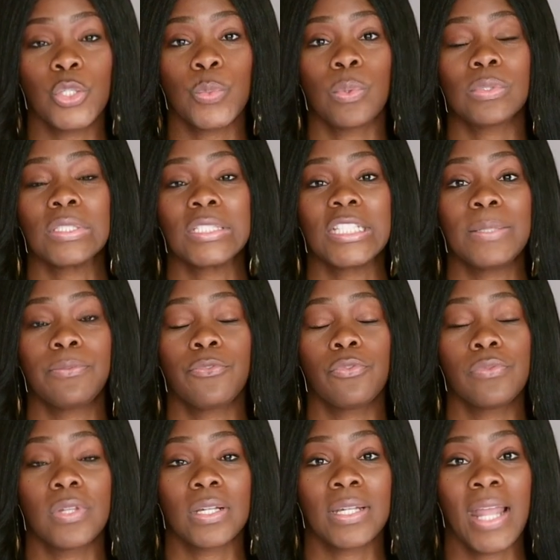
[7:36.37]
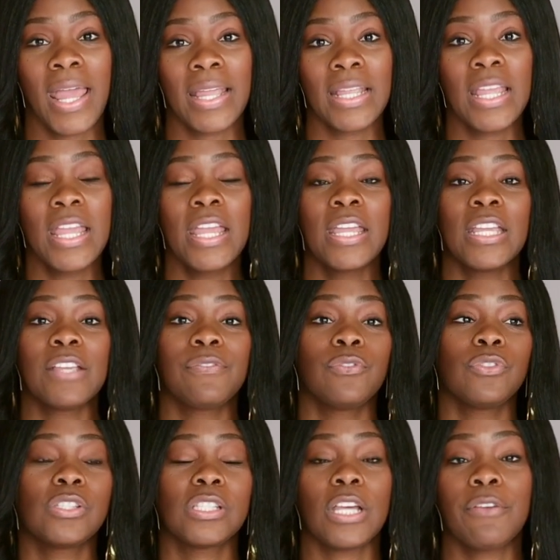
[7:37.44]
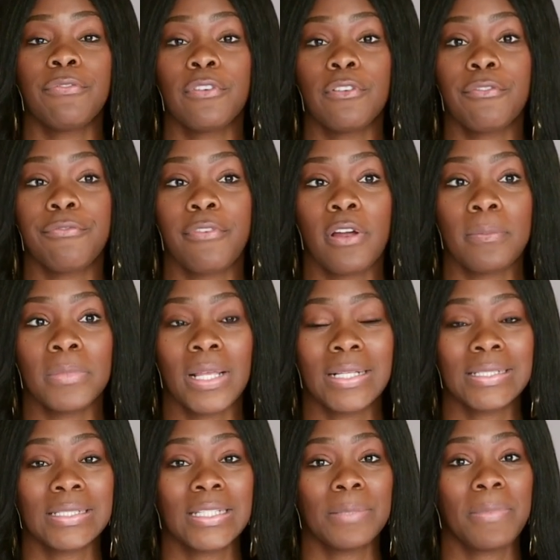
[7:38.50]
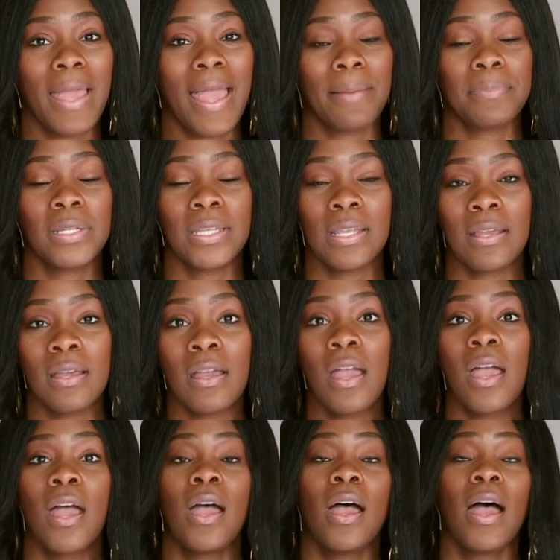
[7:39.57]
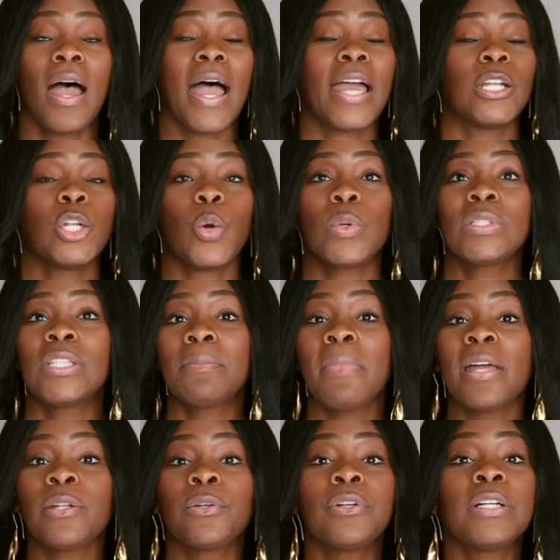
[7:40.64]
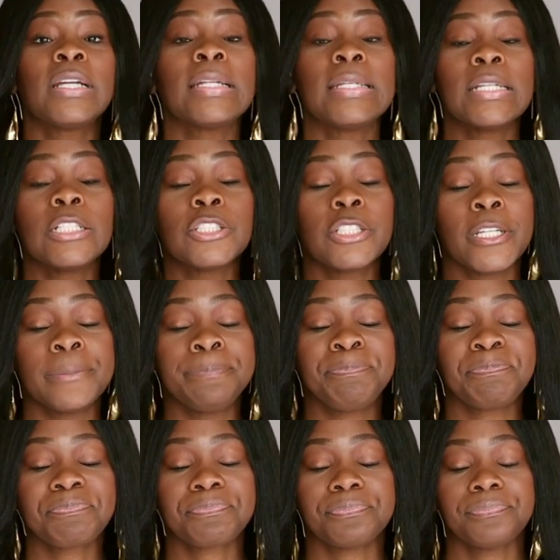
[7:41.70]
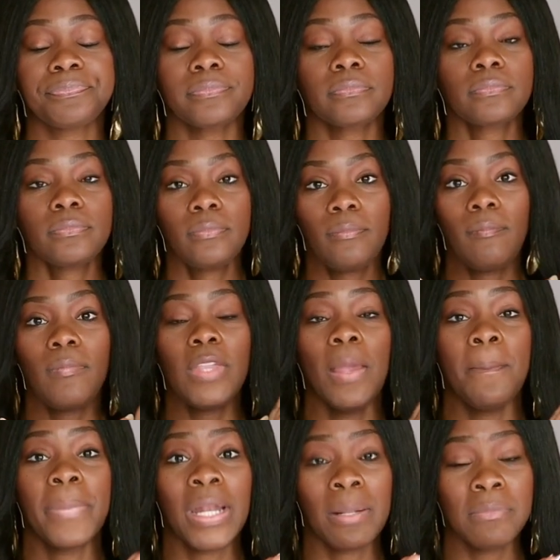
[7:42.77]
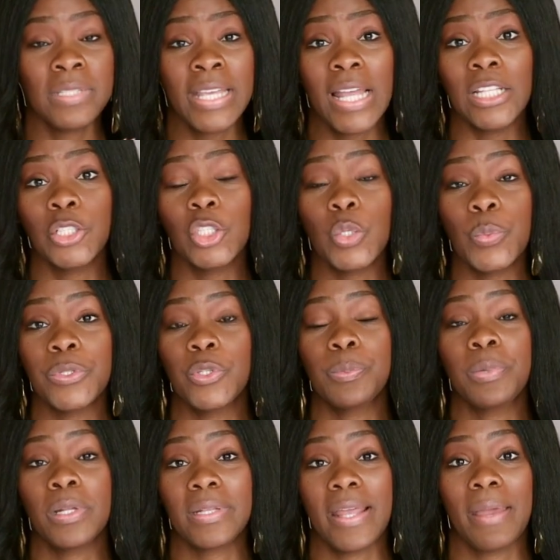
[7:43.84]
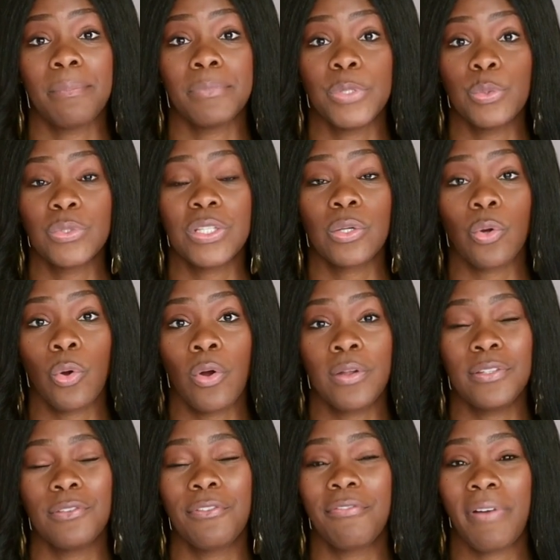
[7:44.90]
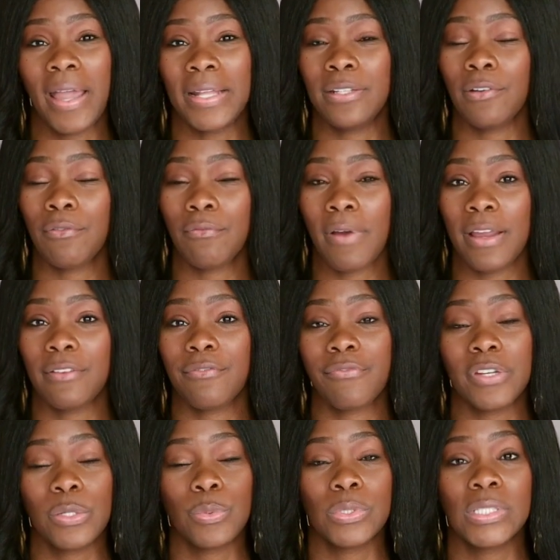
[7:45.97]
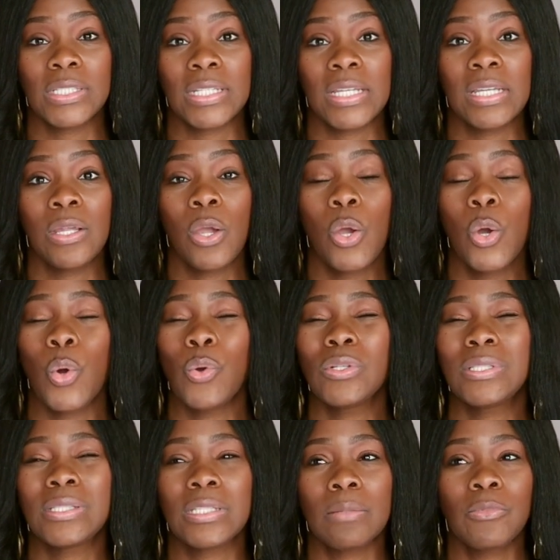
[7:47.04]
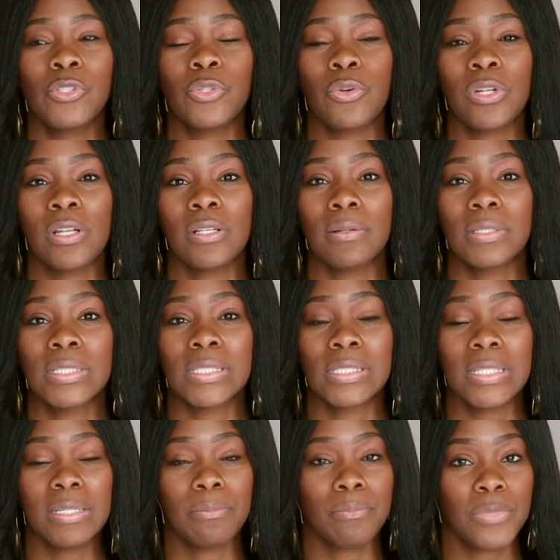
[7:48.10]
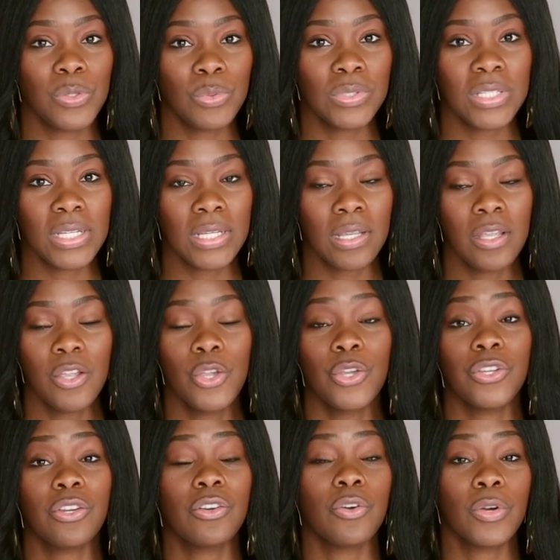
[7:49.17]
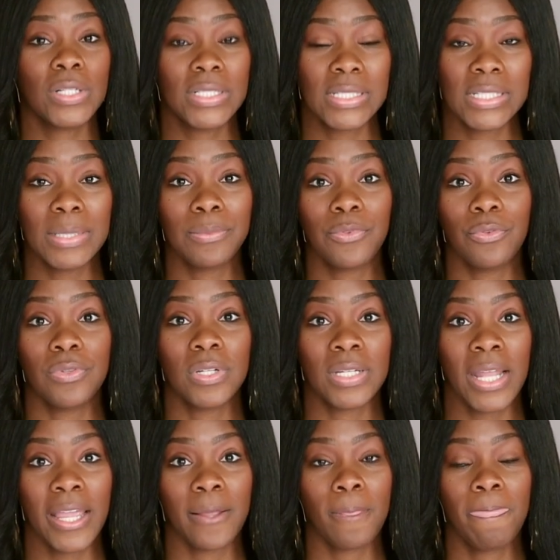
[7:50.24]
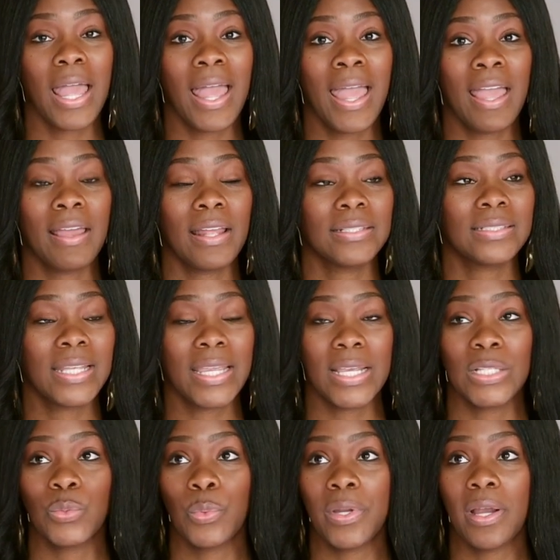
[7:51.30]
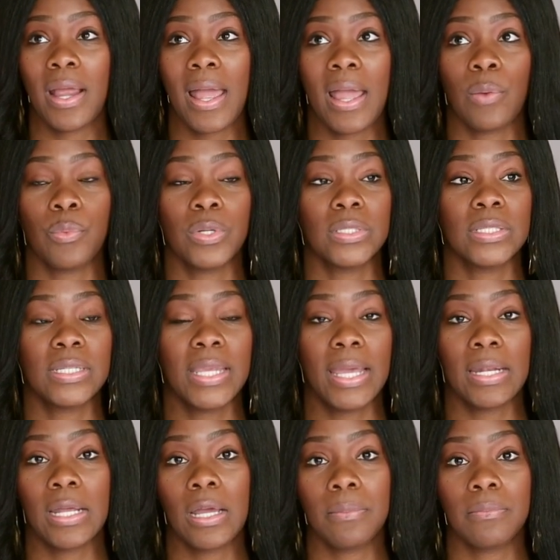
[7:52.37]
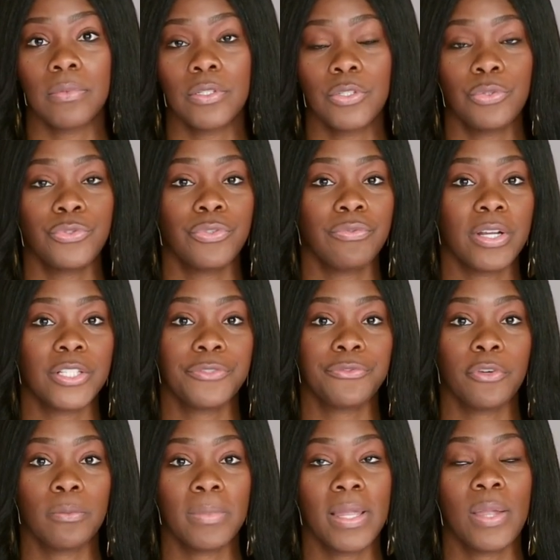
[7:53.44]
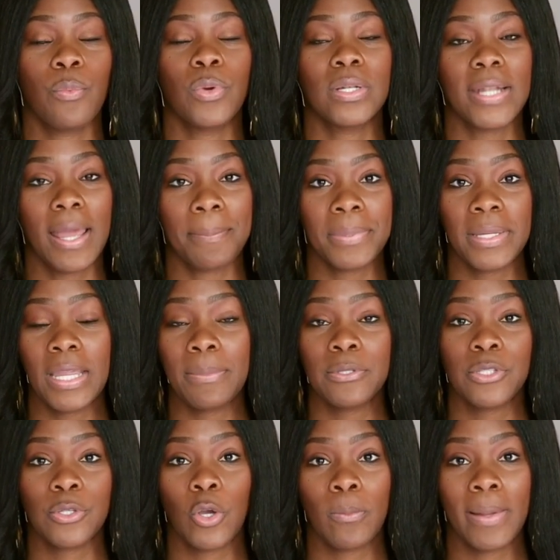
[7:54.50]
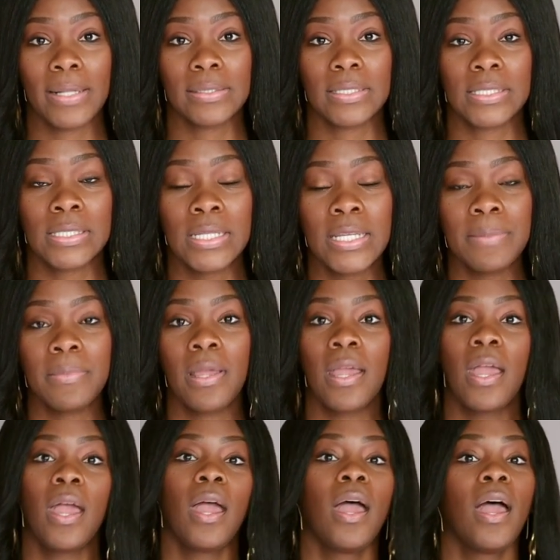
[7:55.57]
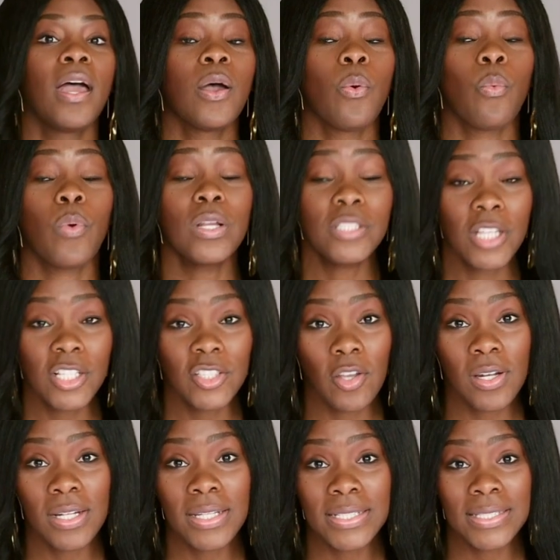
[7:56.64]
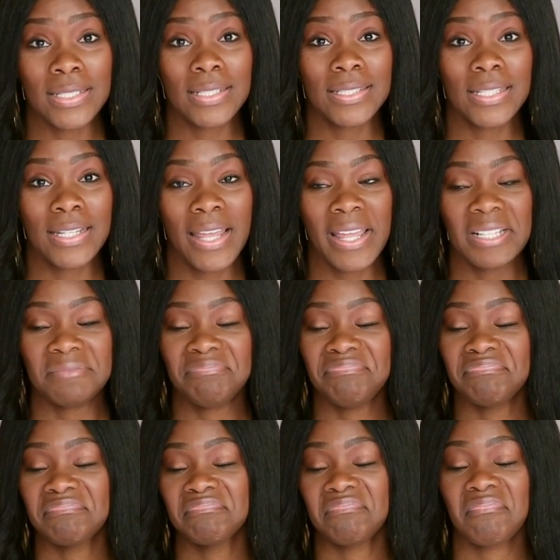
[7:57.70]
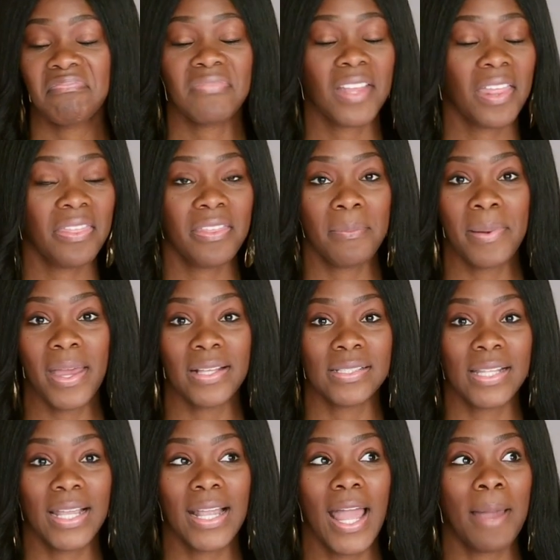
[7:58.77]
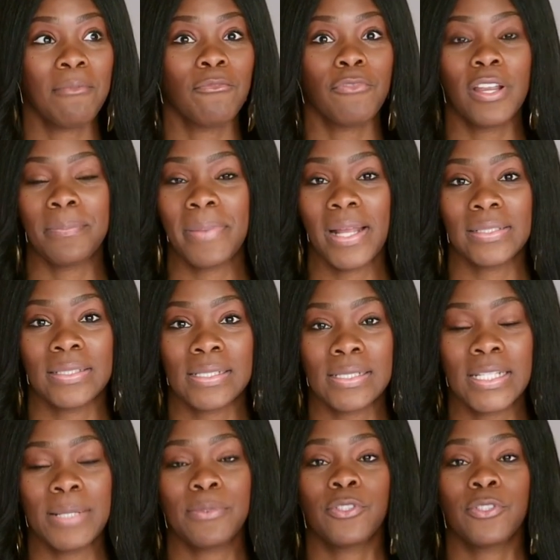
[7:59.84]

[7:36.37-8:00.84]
You will sleep through the night. If you suffer from like sleep apnea, I know it's a medical condition, but I'm telling you, when you put that music on, you find the right frequency or some sort of sleep music, you're going to sleep through the night. I had days where I would get up, use the restroom, and would not be able to go back to sleep once I started listening to that, the best. Like I'm right back to sleep.